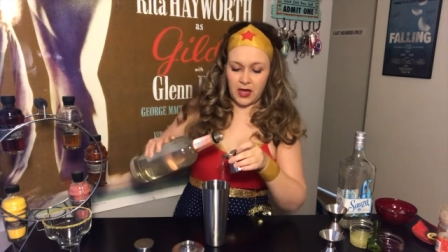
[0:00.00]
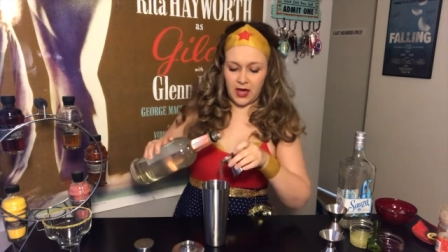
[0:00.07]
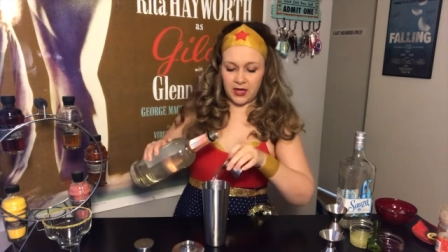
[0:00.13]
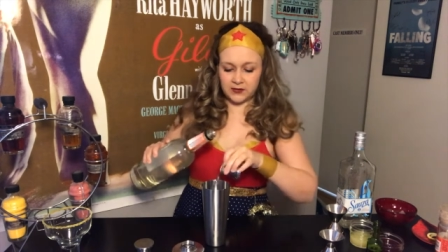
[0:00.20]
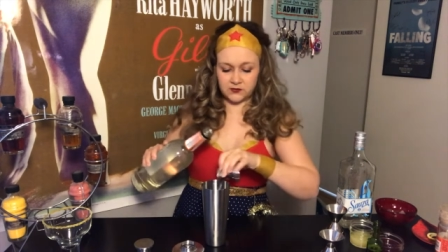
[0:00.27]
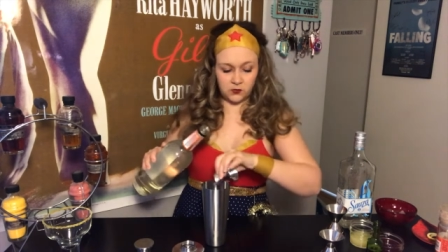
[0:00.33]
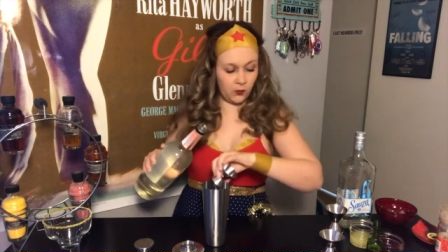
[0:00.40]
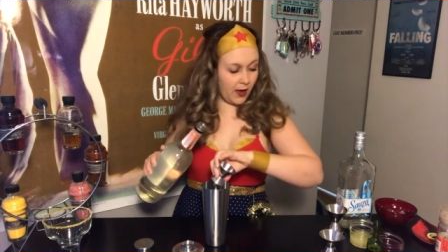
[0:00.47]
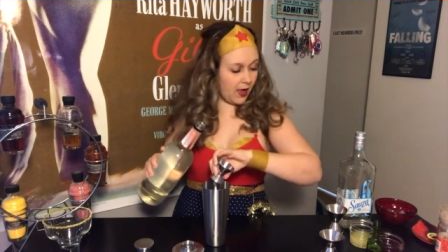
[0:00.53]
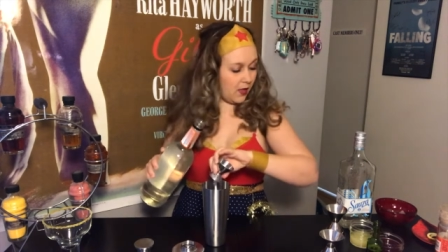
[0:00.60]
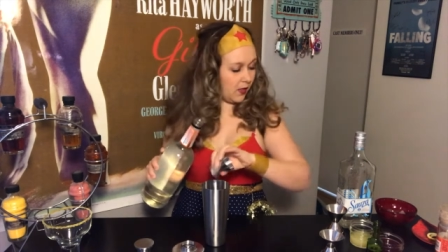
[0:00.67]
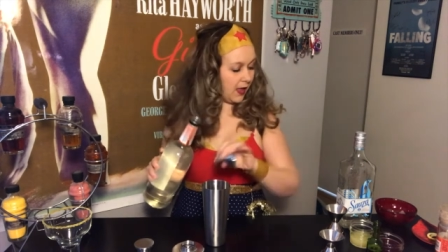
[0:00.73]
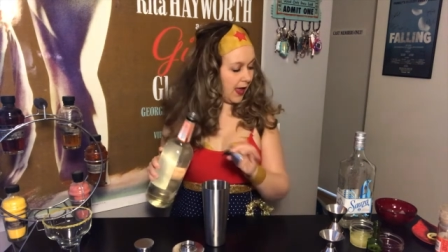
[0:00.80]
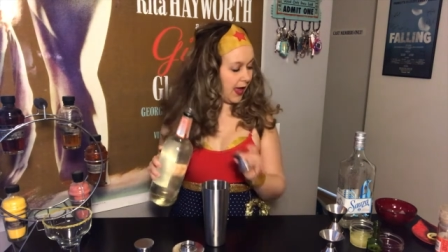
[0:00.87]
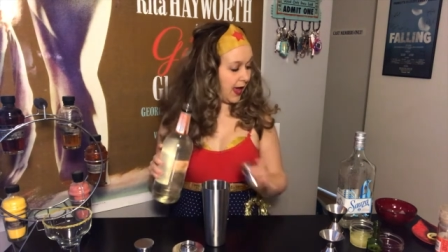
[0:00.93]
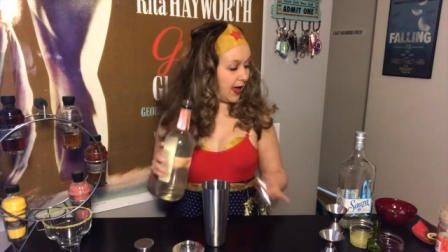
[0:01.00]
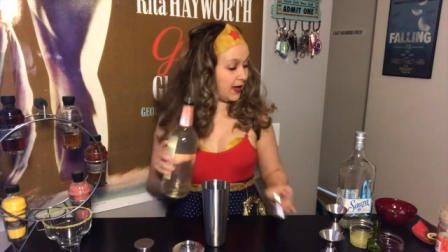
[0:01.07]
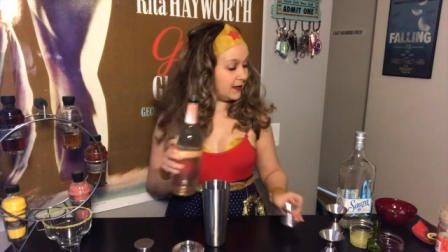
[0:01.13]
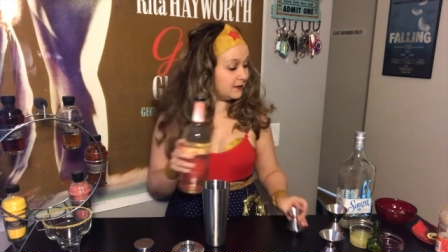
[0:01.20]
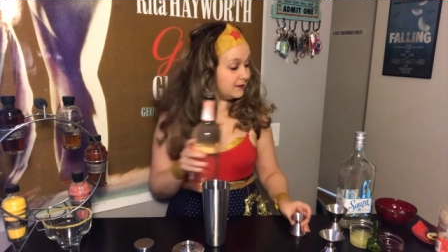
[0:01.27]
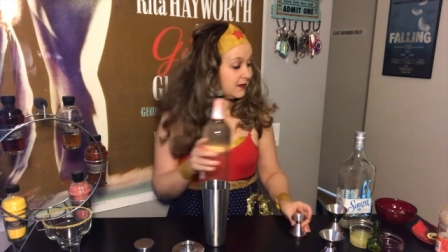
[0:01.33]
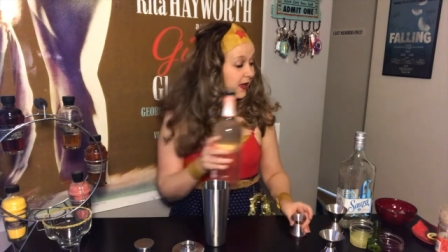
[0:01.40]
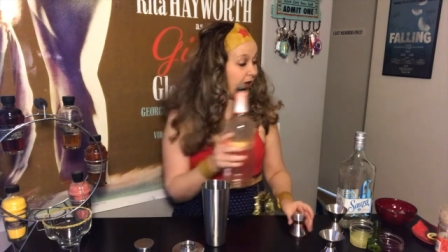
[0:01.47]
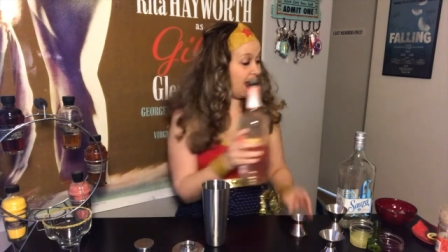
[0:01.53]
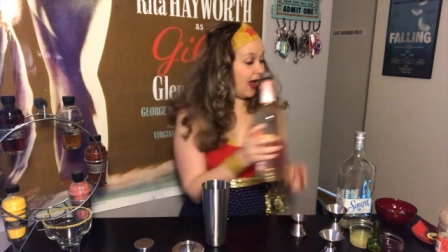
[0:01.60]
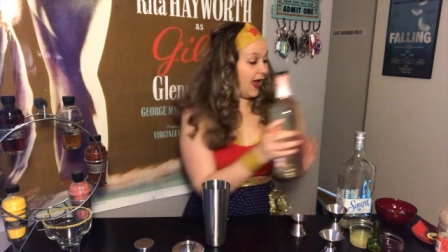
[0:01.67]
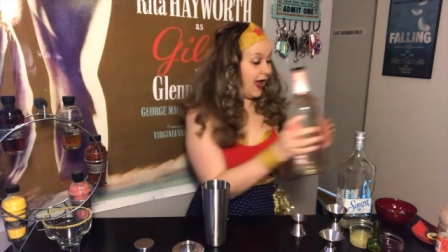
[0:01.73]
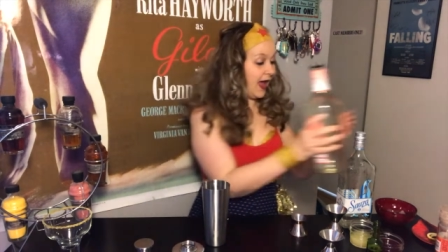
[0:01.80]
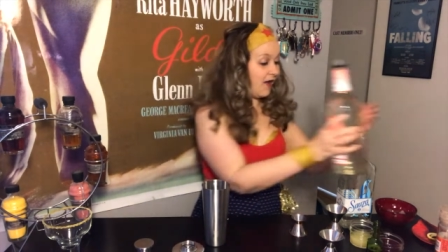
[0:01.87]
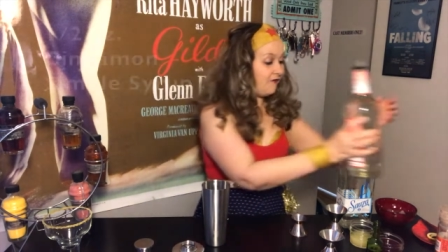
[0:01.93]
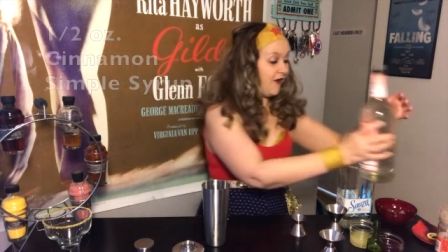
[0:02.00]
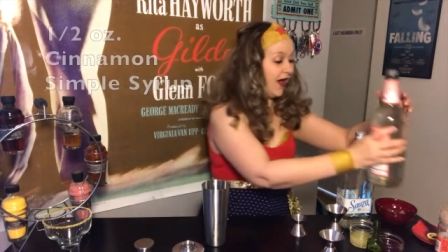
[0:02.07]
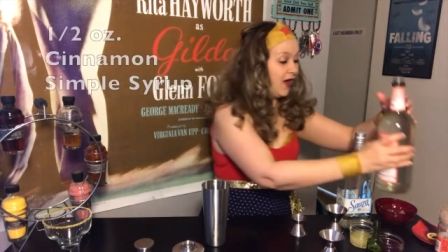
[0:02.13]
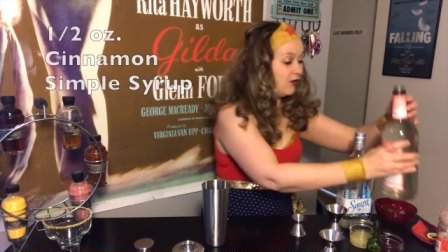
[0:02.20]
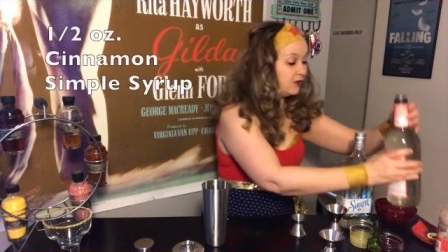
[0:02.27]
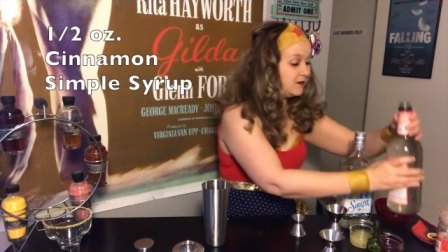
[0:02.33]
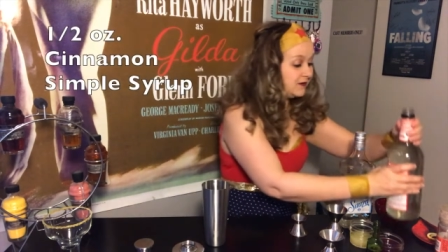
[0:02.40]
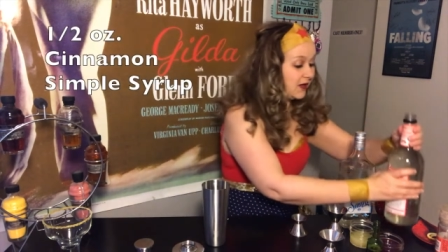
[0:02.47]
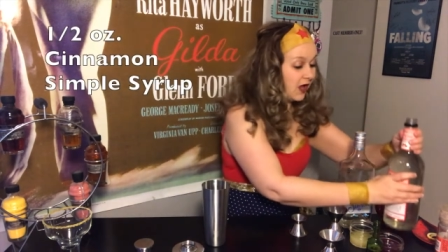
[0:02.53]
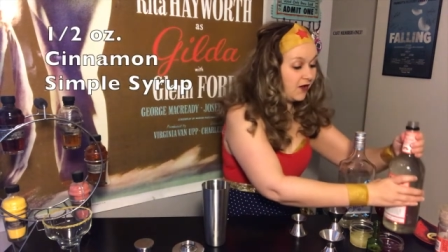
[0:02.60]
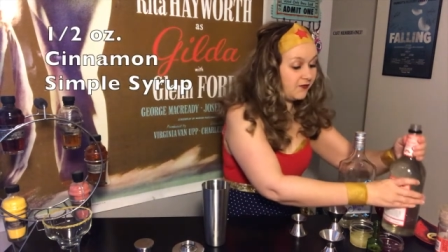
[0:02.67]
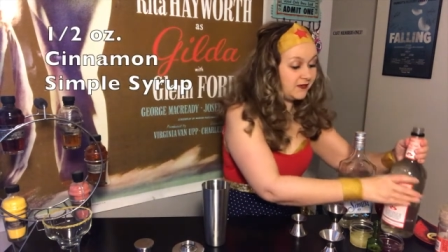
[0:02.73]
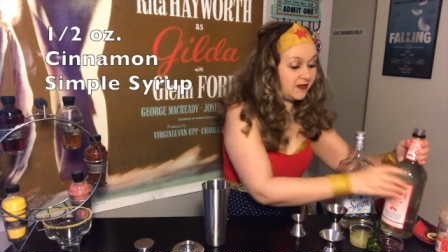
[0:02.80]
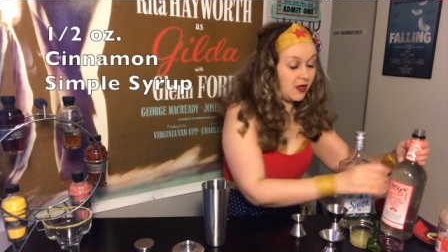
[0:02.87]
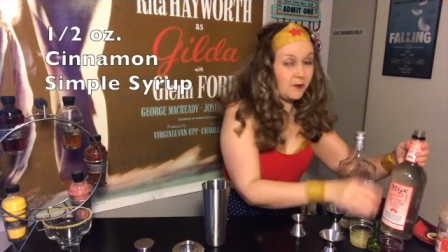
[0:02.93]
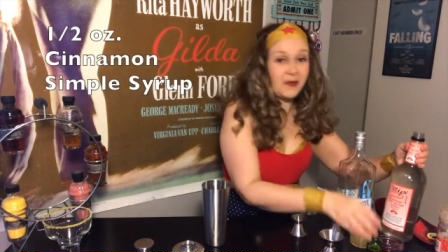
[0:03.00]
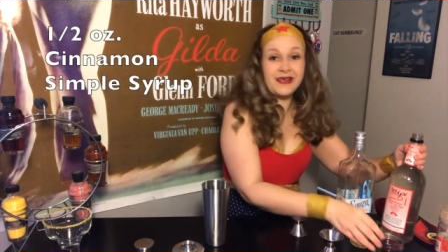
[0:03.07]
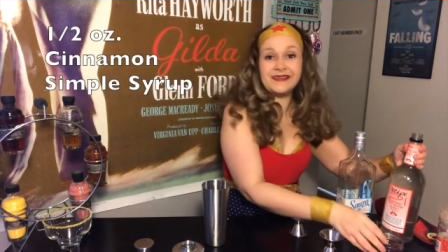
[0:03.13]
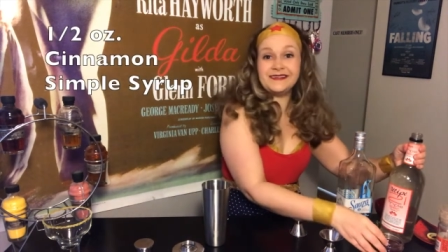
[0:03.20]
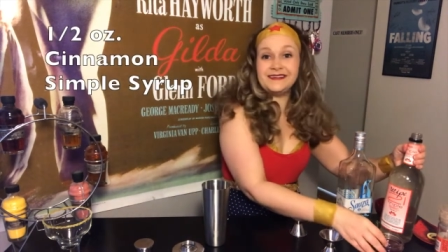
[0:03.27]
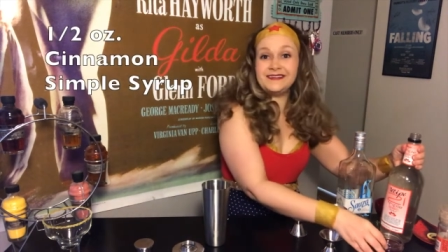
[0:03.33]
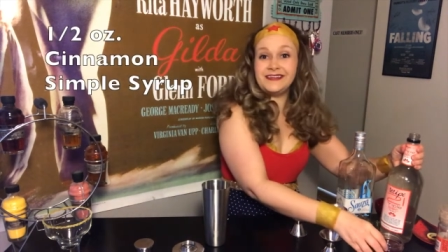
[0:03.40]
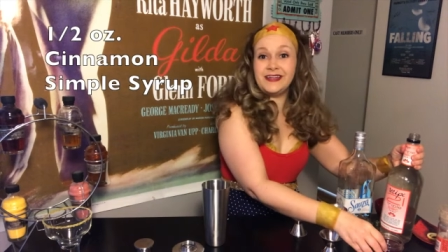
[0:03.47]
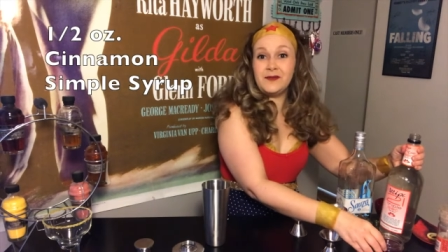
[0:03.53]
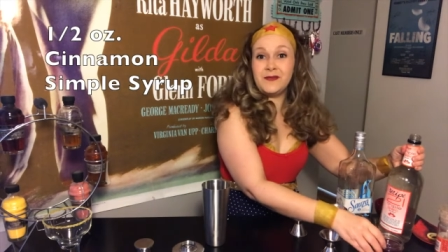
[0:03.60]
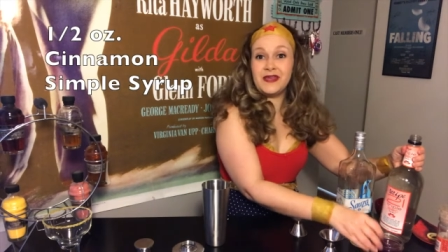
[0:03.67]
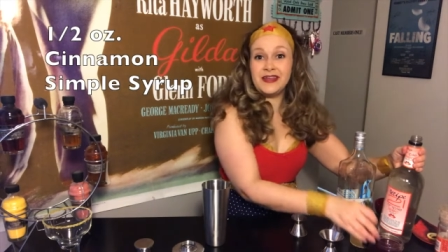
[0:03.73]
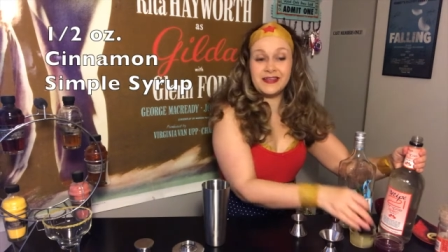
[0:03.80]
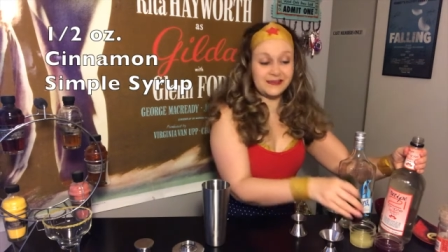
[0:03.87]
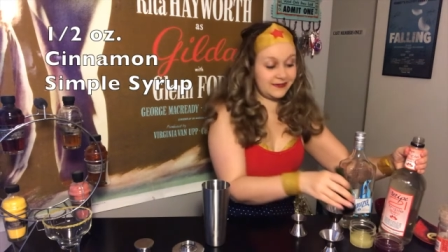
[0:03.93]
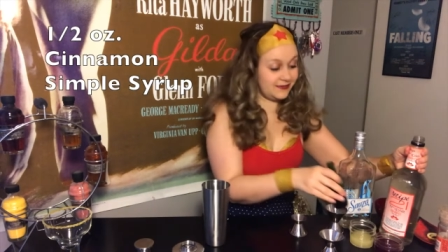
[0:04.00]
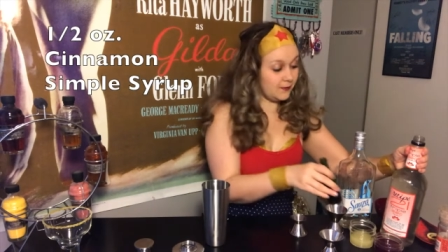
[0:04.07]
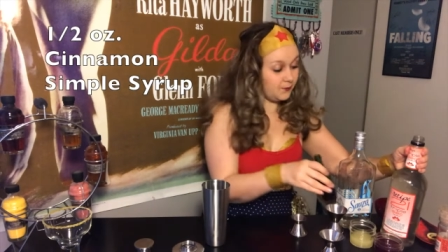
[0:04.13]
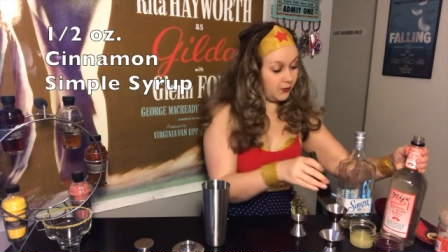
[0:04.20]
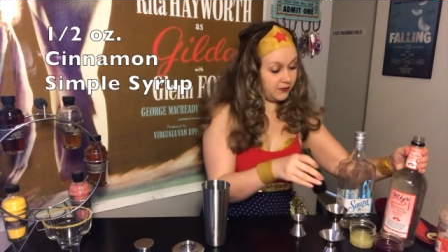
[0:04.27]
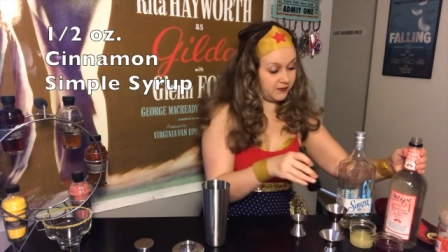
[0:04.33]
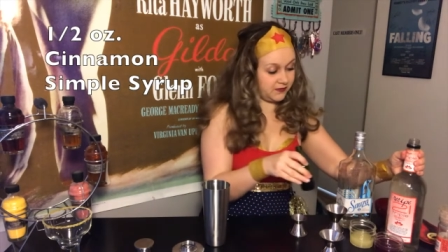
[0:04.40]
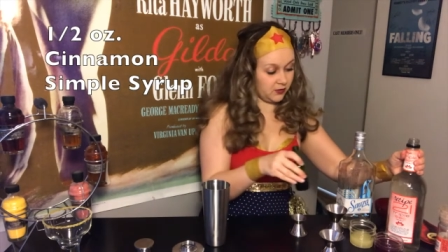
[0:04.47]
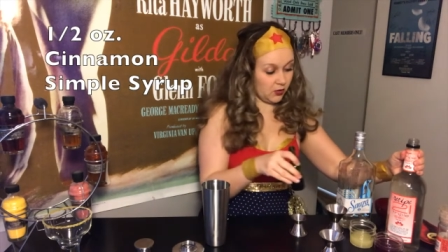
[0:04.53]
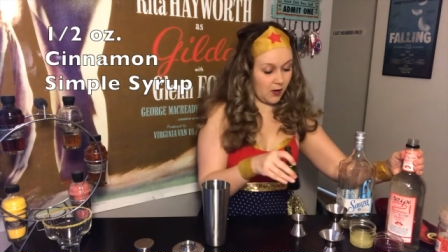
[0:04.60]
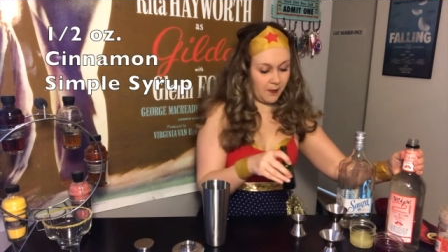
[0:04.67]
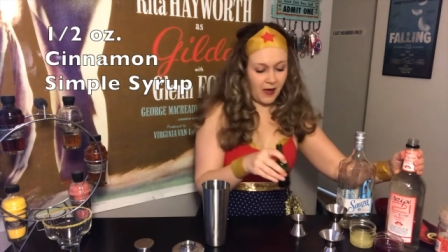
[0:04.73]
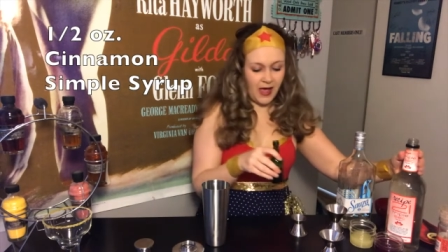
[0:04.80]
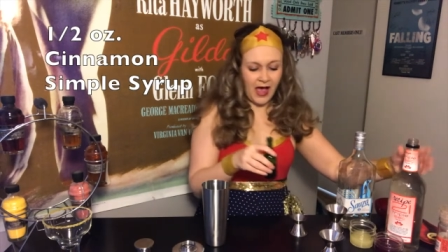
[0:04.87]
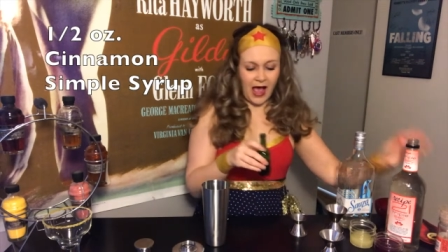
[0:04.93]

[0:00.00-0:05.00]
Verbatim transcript: as well as a half ounce of some cinnamon simple syrup.